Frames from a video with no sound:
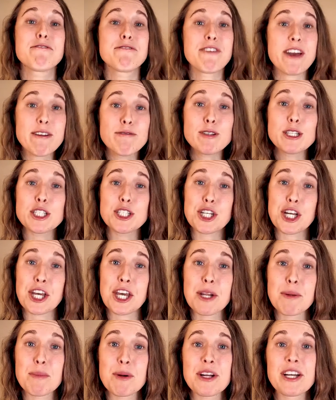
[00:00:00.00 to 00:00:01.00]
favorite
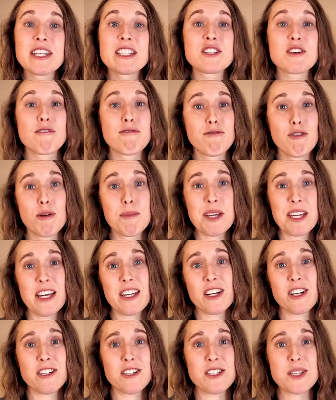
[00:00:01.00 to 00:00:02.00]
chicken breeds for
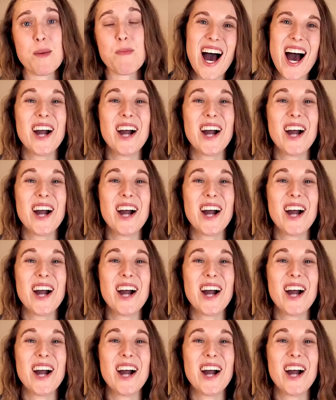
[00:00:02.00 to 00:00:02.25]
beginners.